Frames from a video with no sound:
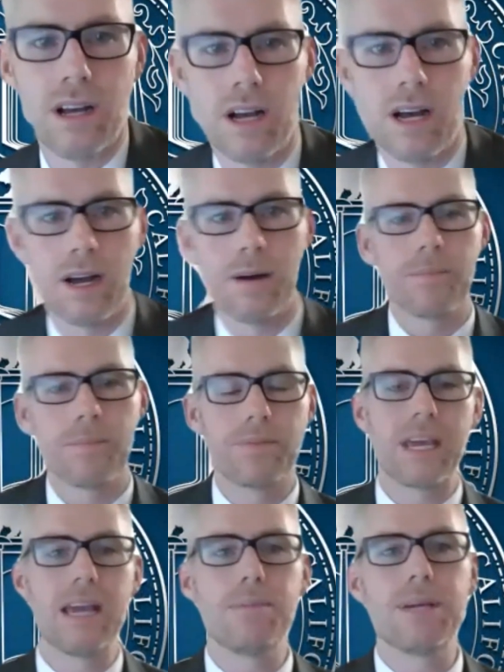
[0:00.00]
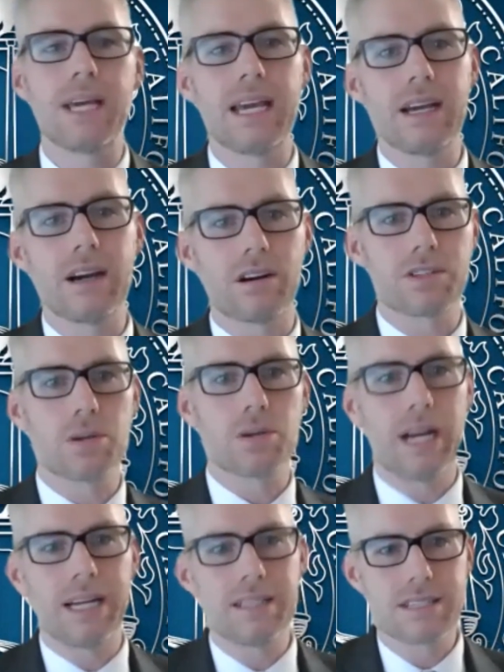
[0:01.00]
The ABA
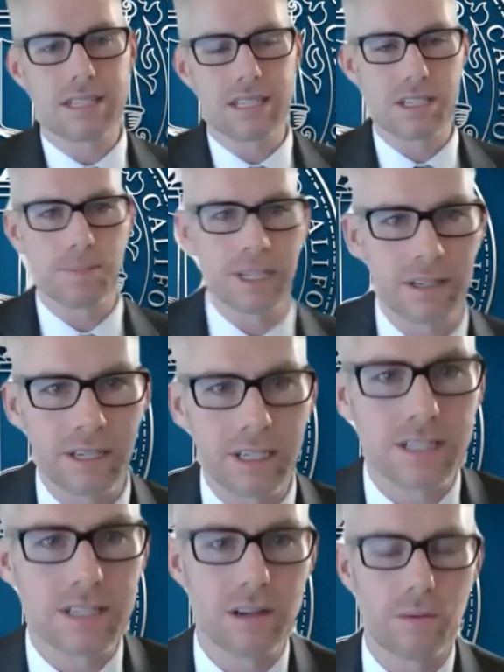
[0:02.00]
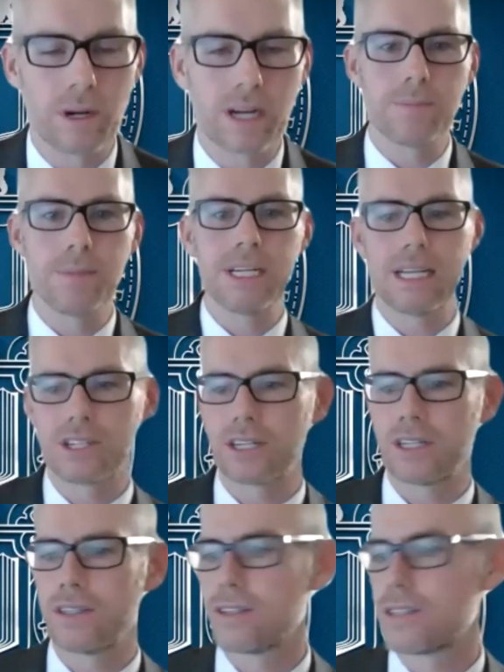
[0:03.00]
also has disciplinary
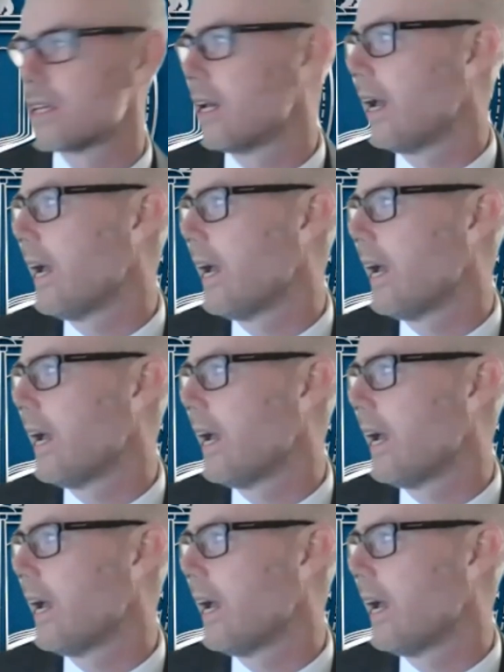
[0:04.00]
recommendations,